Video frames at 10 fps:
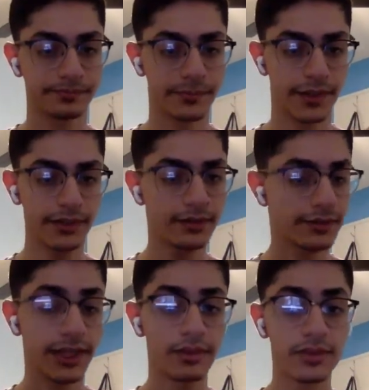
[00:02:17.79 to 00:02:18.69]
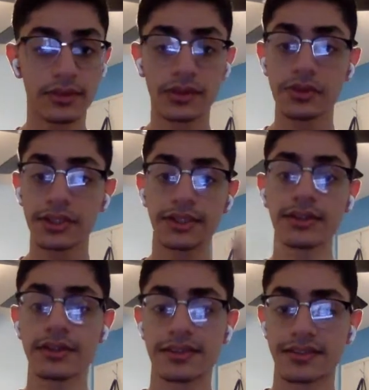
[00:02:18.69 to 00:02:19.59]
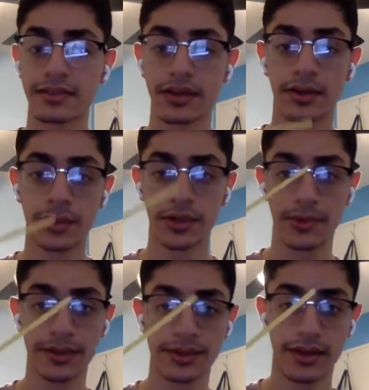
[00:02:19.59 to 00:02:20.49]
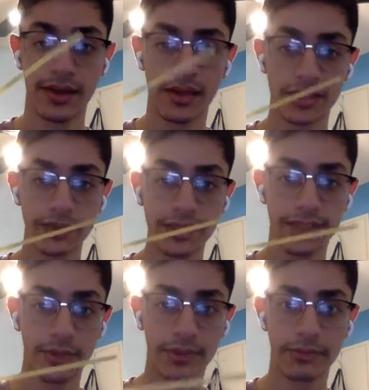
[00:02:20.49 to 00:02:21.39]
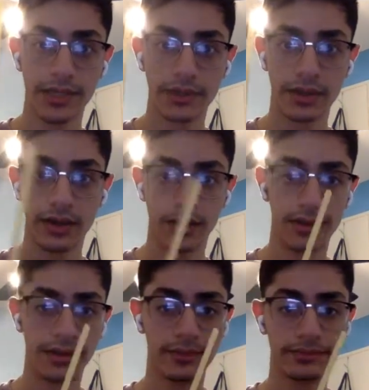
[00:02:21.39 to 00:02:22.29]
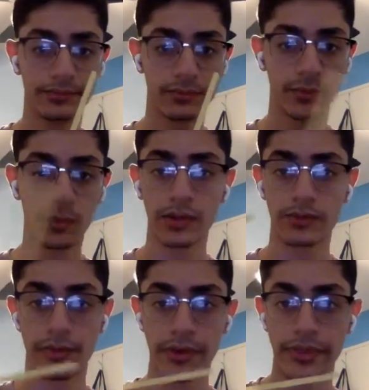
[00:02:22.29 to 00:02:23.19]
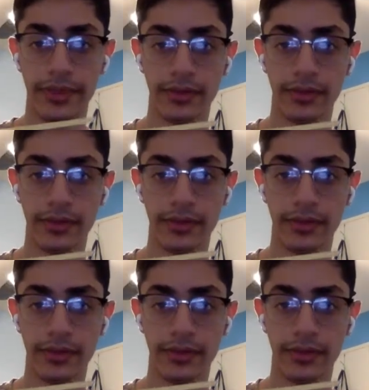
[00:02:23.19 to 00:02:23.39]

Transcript: Okay, now you could take this where you want. So right now we made 1/4,